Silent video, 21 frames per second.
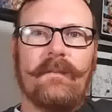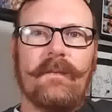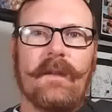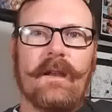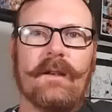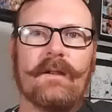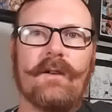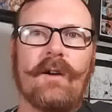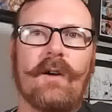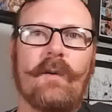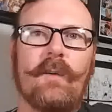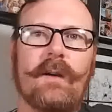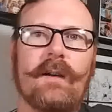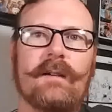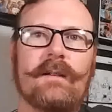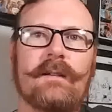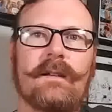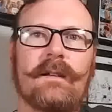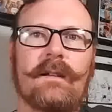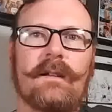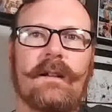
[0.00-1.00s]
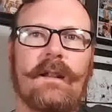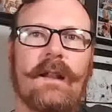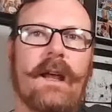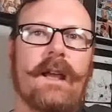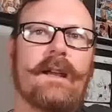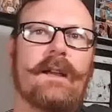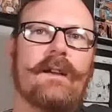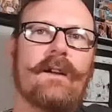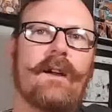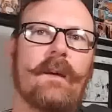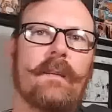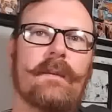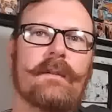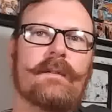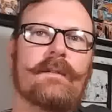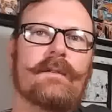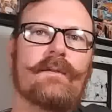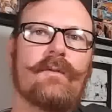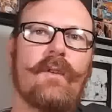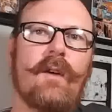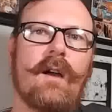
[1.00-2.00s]
As always, like, comment,
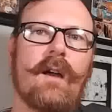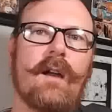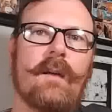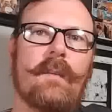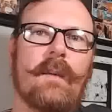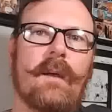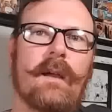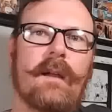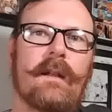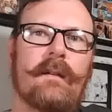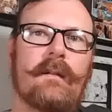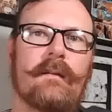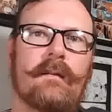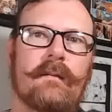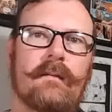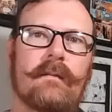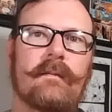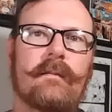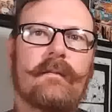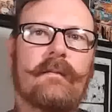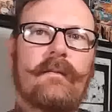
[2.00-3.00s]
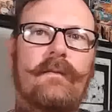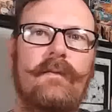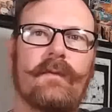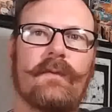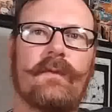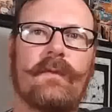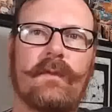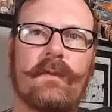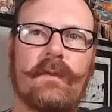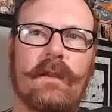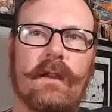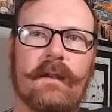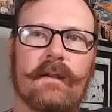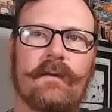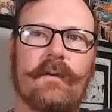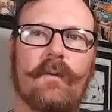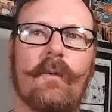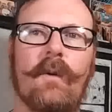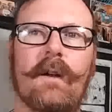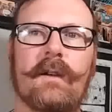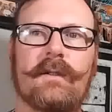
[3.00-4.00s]
subscribe, and thanks
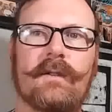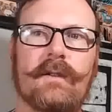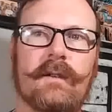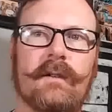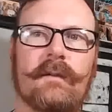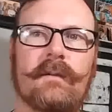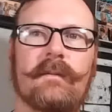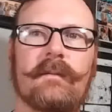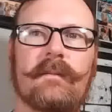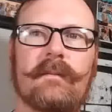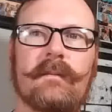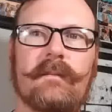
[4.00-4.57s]
for watching.